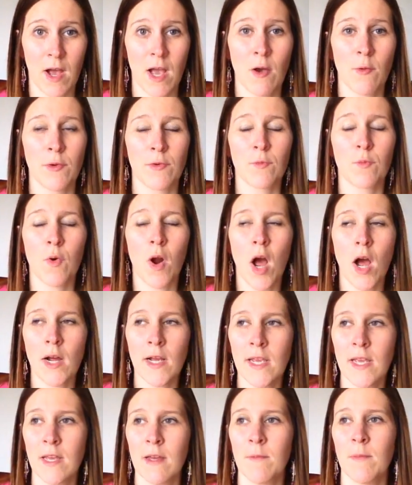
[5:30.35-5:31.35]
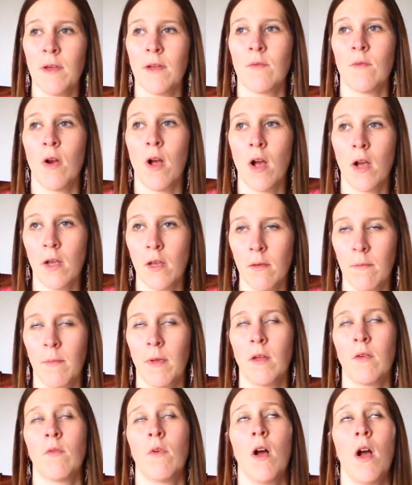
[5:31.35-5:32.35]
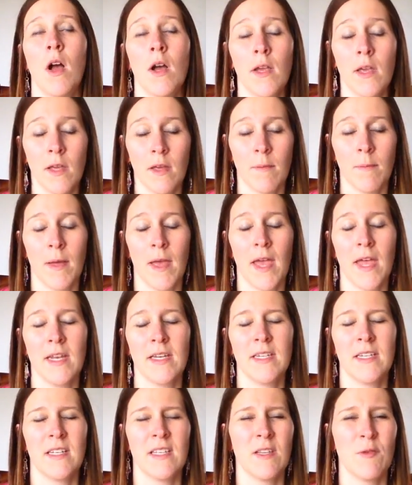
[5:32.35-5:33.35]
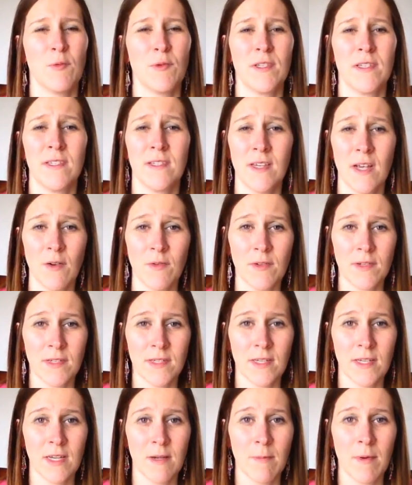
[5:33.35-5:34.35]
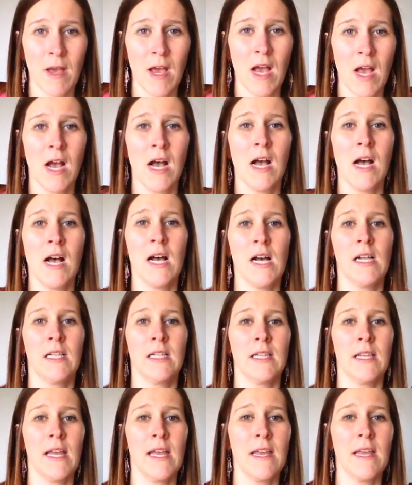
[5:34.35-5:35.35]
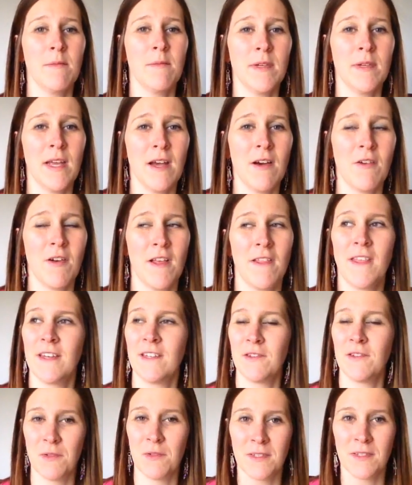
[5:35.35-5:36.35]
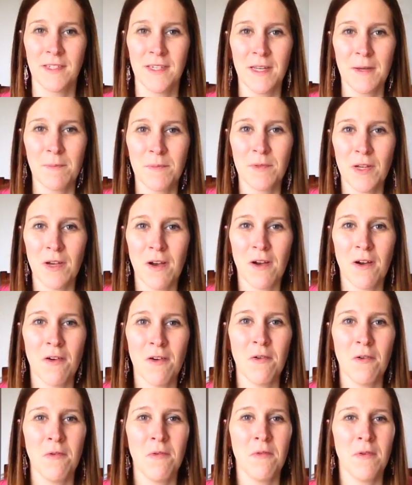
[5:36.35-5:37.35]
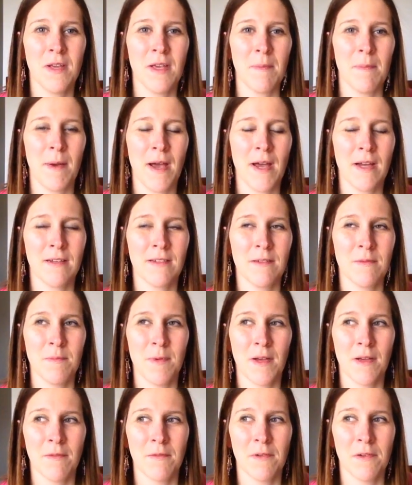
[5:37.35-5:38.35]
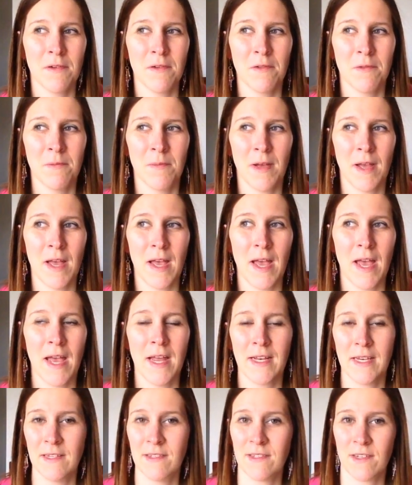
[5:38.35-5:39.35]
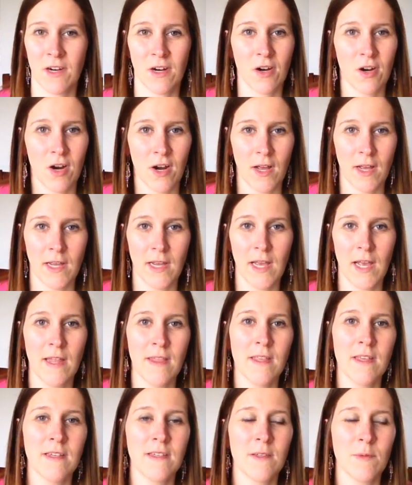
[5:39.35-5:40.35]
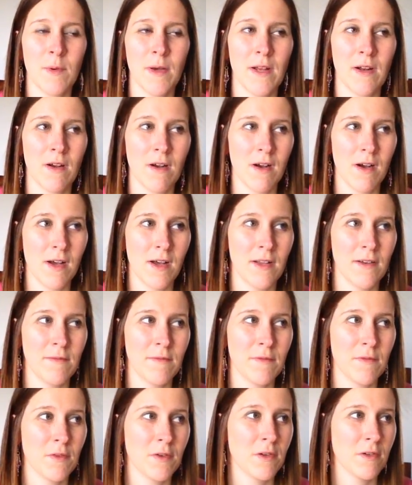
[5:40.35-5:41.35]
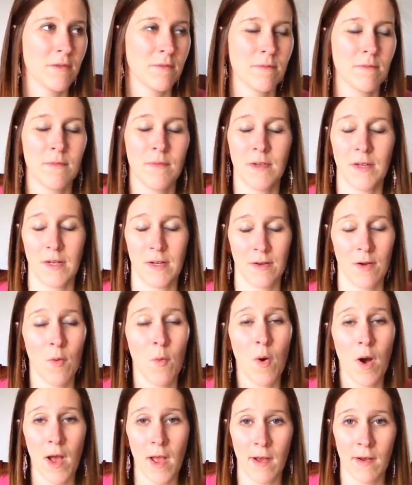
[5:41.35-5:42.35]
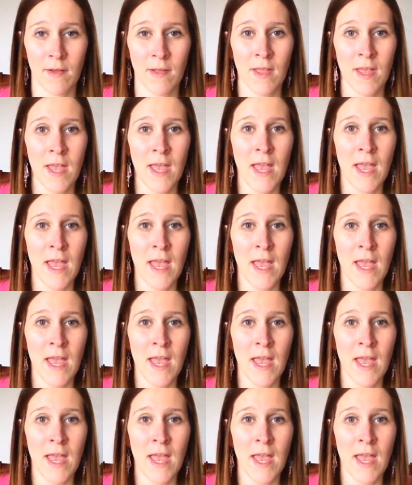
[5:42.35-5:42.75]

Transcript: I would rock him and rock him and rock him till he was sound asleep, lay him down, and then do the tiptoe, get back to my room, and he'd start crying. And this went on for a while.